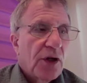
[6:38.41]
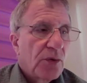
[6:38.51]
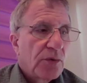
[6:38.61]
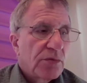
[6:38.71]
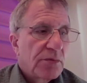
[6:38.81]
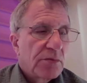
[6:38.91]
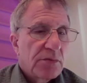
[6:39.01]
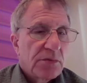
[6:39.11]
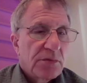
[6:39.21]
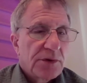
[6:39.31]
So,
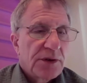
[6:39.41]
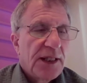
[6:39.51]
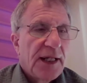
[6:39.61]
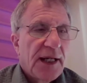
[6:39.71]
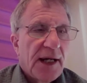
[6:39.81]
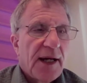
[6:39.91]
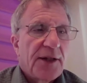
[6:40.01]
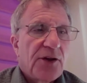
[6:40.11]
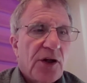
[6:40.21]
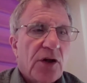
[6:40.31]
yeah,
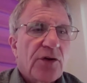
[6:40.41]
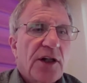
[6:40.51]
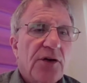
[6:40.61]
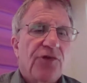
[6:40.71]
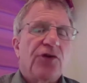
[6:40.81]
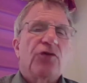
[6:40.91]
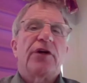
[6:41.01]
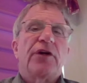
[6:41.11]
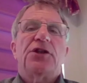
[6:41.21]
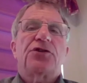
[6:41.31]
and if you
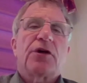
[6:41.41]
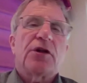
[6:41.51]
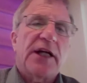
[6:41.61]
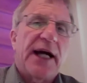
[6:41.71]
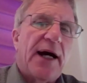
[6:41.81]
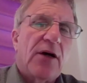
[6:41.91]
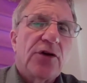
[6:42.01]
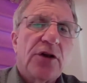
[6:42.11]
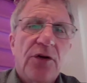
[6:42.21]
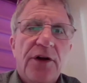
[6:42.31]
really drill
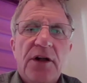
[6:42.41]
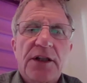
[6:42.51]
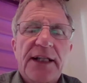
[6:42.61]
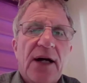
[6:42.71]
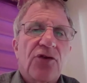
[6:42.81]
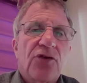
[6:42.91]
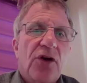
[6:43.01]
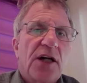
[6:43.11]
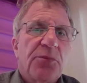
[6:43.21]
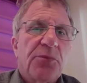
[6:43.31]
down, there are
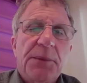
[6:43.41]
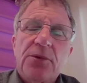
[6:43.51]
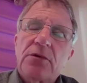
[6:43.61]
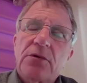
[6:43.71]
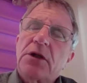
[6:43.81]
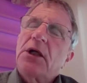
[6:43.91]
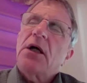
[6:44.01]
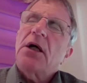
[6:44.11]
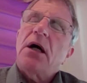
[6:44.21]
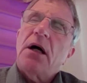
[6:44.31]
downsides. People
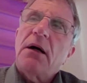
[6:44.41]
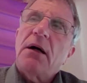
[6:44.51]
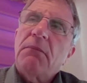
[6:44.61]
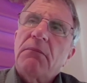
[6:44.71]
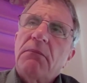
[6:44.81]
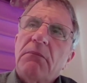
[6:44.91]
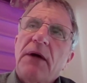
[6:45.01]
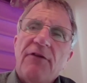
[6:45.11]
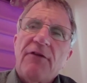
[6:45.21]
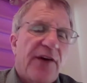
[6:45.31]

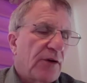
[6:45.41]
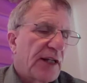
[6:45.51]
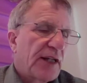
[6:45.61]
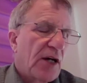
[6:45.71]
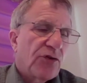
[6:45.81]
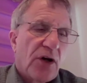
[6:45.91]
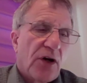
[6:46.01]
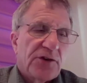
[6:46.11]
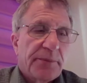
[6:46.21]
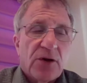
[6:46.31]
have found
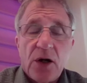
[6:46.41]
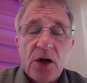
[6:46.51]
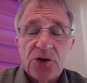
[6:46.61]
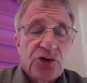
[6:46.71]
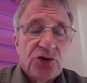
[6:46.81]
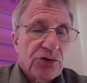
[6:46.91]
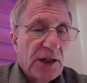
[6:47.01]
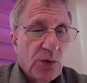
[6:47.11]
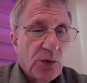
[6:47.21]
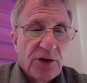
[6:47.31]
downsides about going straight
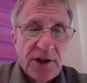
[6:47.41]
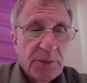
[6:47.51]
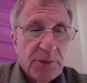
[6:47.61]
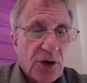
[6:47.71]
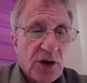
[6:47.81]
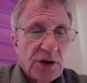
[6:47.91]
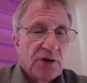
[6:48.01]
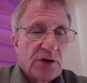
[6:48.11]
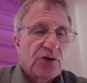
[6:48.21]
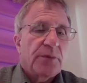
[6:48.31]
with
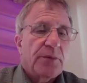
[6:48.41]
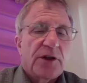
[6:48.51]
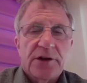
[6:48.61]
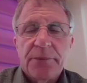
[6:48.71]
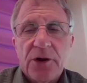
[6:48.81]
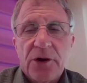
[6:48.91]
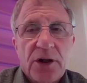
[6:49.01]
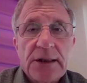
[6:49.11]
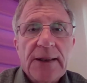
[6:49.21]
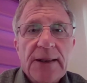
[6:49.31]
Timidar. Timidar,